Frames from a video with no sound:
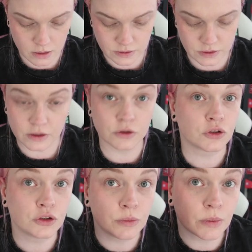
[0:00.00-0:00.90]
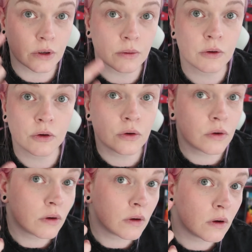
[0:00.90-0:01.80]
It's not super
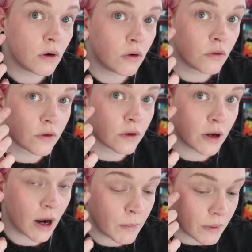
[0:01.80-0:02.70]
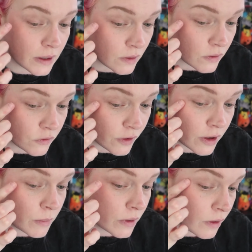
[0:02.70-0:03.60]
over the top, but it is
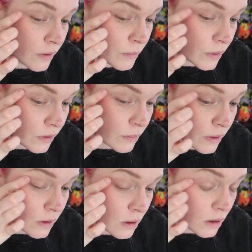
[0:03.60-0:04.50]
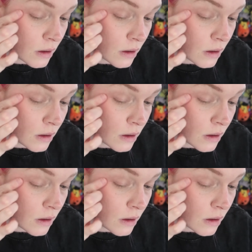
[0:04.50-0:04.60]
very buildable.